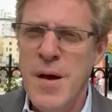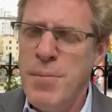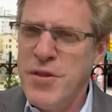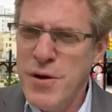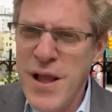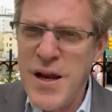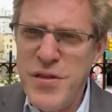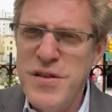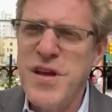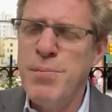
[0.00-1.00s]
But there are a lot of
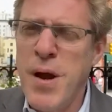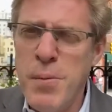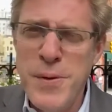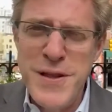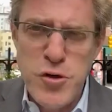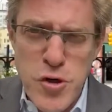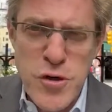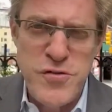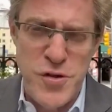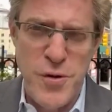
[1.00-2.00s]
things I probably
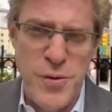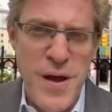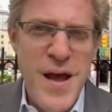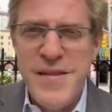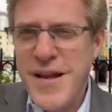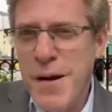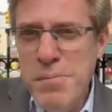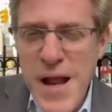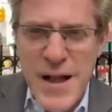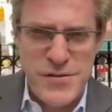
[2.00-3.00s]
could do that
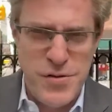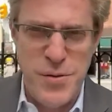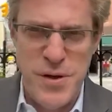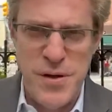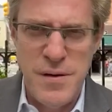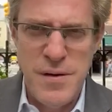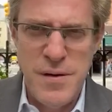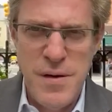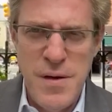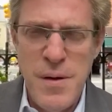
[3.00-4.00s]
I'm not doing
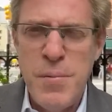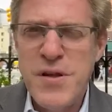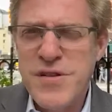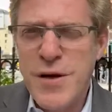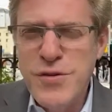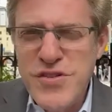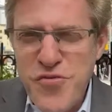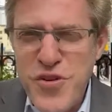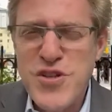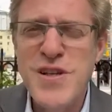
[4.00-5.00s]
because I don't
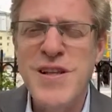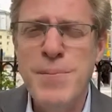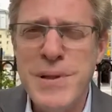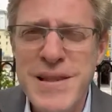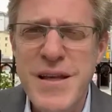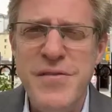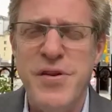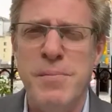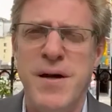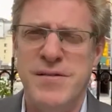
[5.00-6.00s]
sufficiently believe
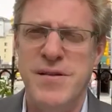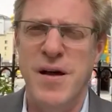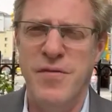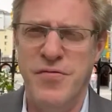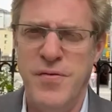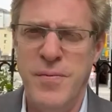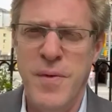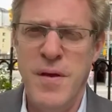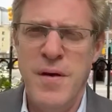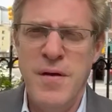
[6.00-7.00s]
in myself.
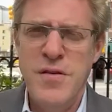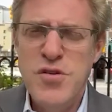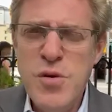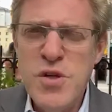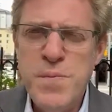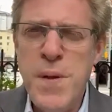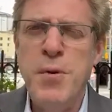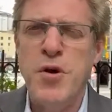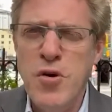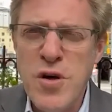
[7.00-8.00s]
The Jewish
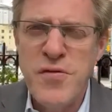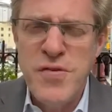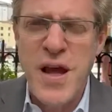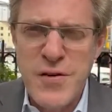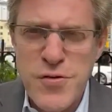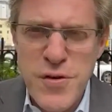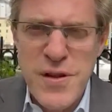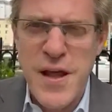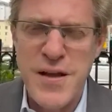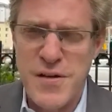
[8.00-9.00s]
people could have entered the
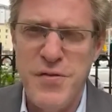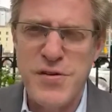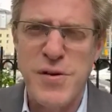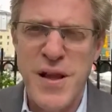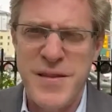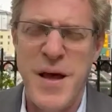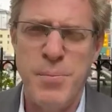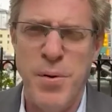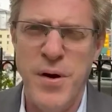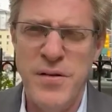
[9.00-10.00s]
land of Israel at that
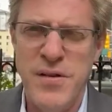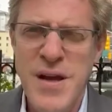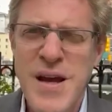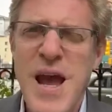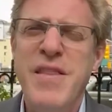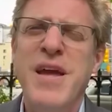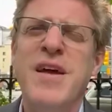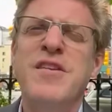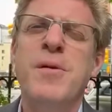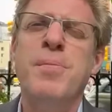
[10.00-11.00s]
point. And they
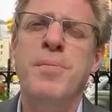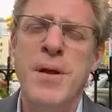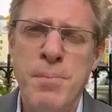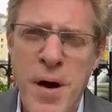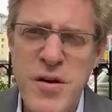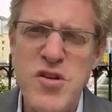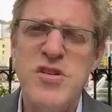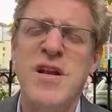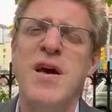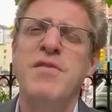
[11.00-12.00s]
ended up being
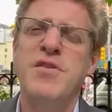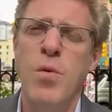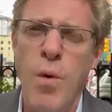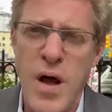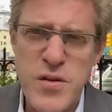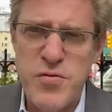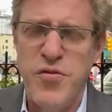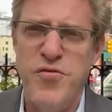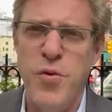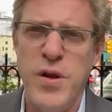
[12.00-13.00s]
punished and having to wander
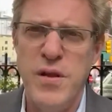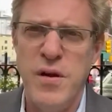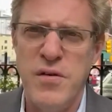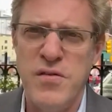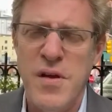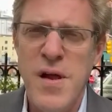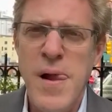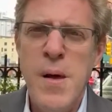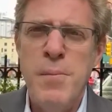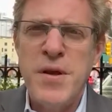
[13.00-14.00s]
for 40 years
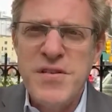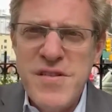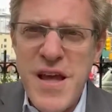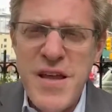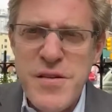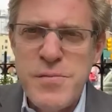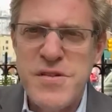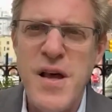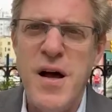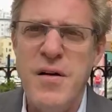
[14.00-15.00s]
because they
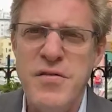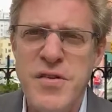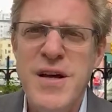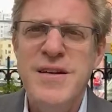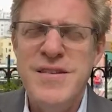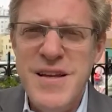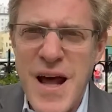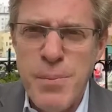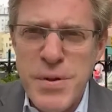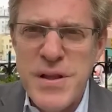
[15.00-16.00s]
themselves did
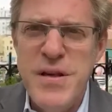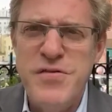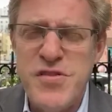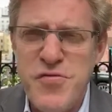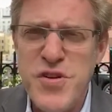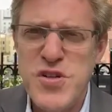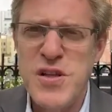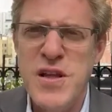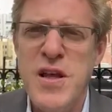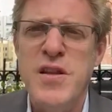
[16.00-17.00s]
not believe
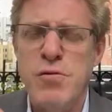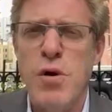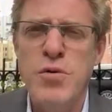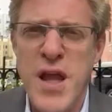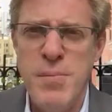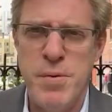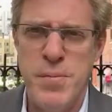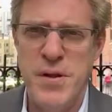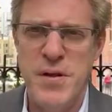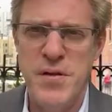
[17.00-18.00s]
sufficiently in their own
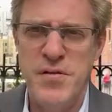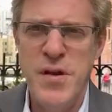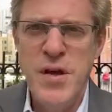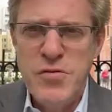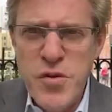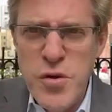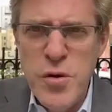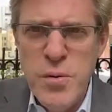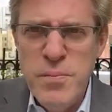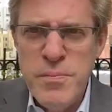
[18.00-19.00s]
capabilities. Do
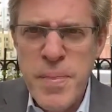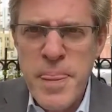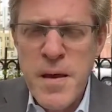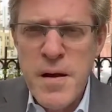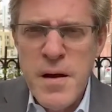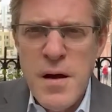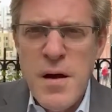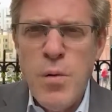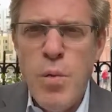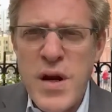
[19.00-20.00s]
you?
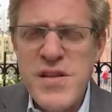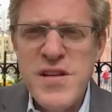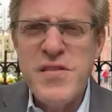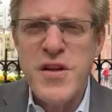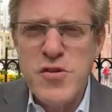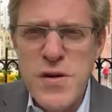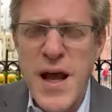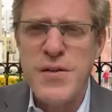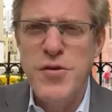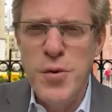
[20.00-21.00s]
What is it that you're
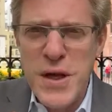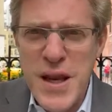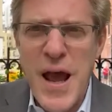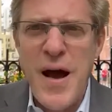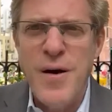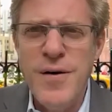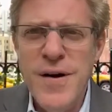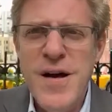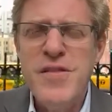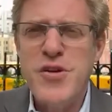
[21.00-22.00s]
not doing now
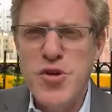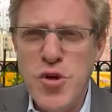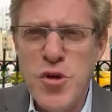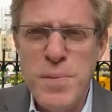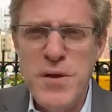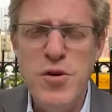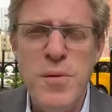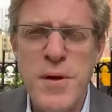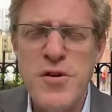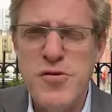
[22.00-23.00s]
that you could be doing
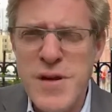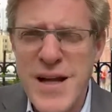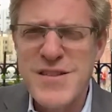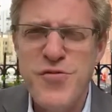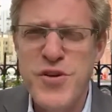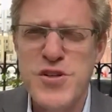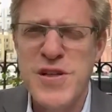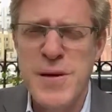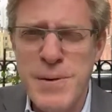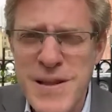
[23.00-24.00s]
because you're not
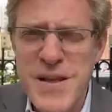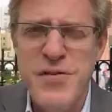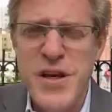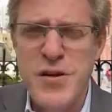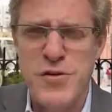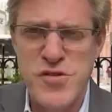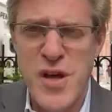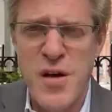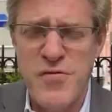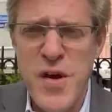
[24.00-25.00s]
sufficiently believing in
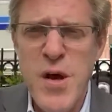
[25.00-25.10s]
yourself?